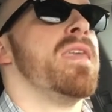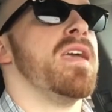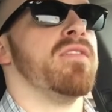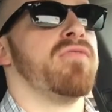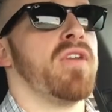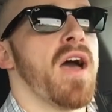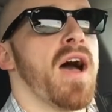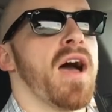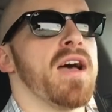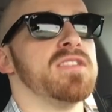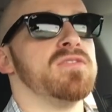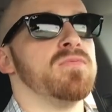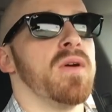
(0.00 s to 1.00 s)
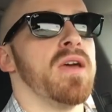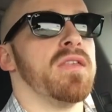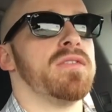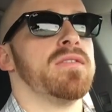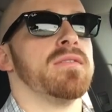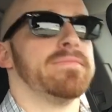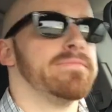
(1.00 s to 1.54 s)
if guys with
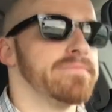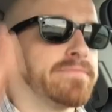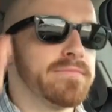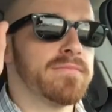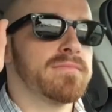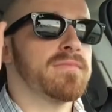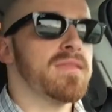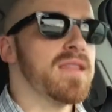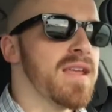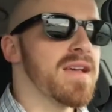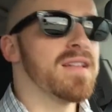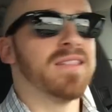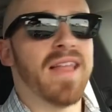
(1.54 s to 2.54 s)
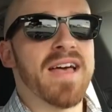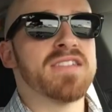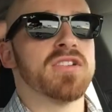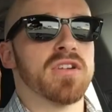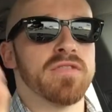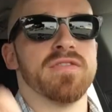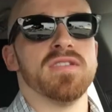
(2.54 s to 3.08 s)

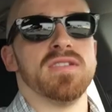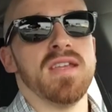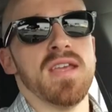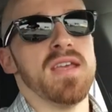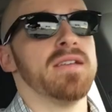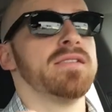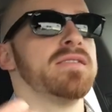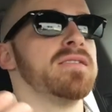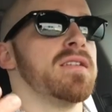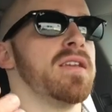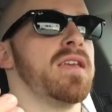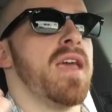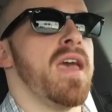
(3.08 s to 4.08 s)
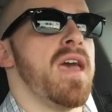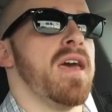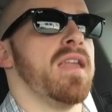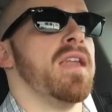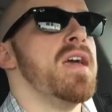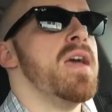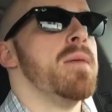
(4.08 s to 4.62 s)
lesser physiques
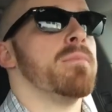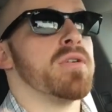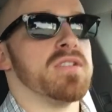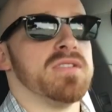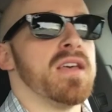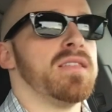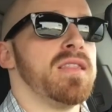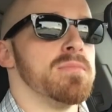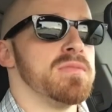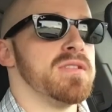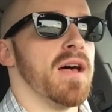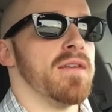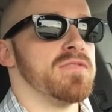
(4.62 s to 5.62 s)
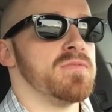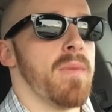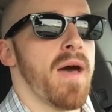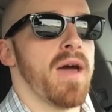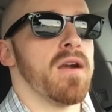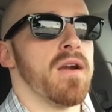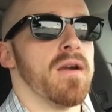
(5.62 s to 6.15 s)
can present themselves
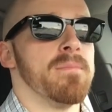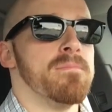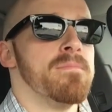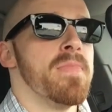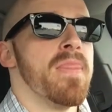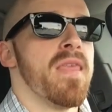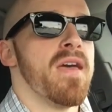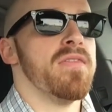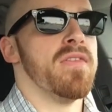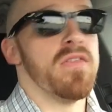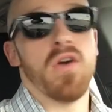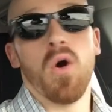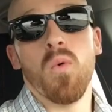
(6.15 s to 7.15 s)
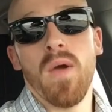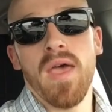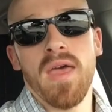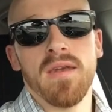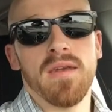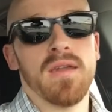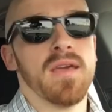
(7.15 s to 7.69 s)
better, then they'll
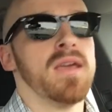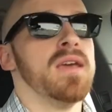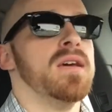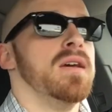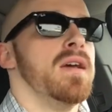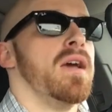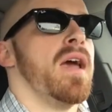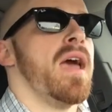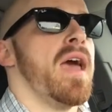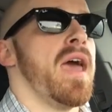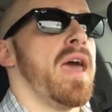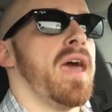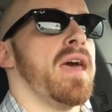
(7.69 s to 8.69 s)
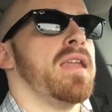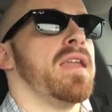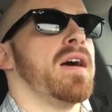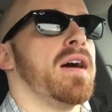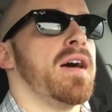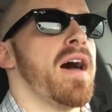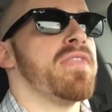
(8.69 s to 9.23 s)
win. And
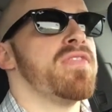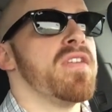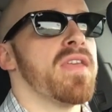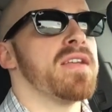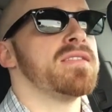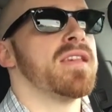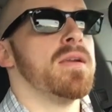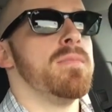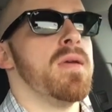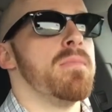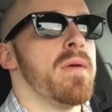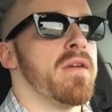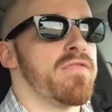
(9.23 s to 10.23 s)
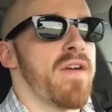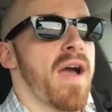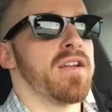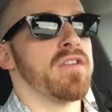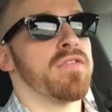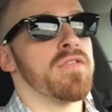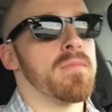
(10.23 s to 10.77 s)
I think that's going to be a big
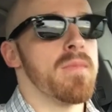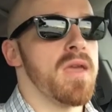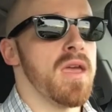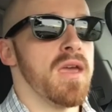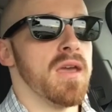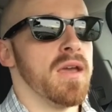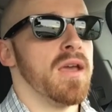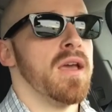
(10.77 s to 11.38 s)
factor for me.